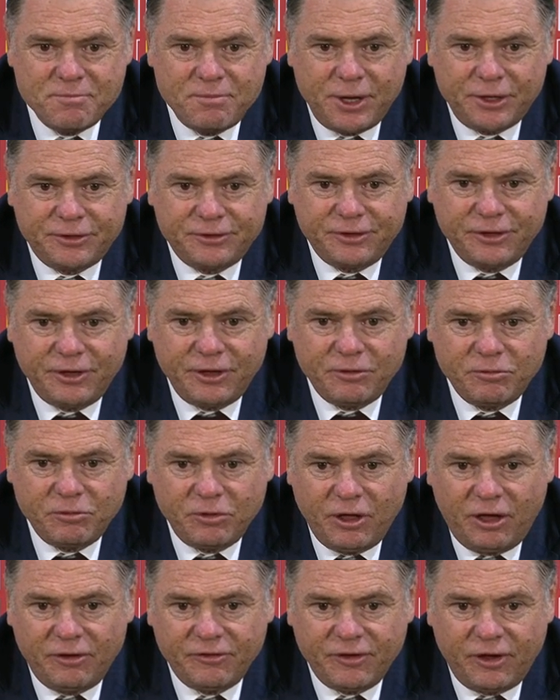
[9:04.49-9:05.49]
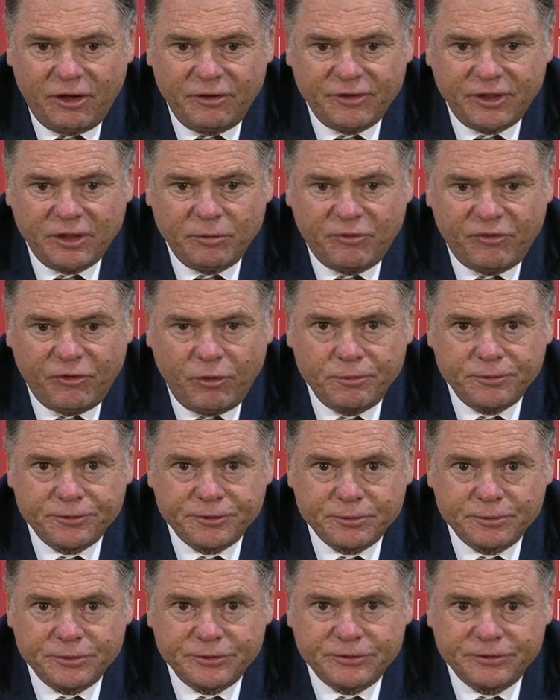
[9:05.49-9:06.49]
But, you know, I think the
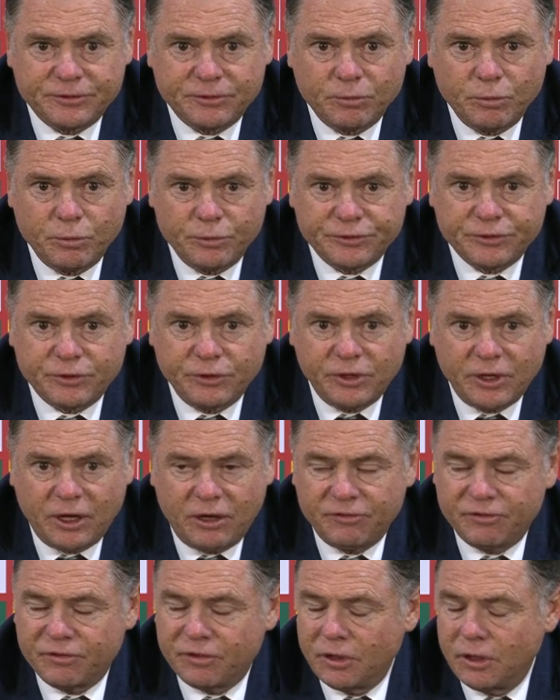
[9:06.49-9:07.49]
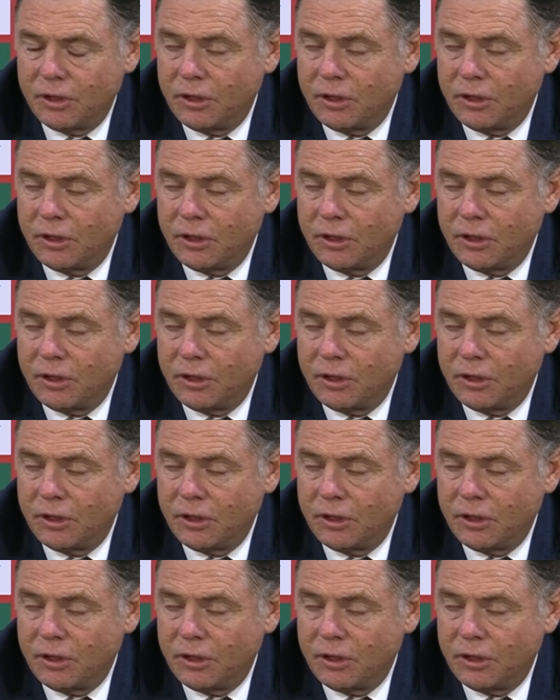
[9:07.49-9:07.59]
performance was good enough.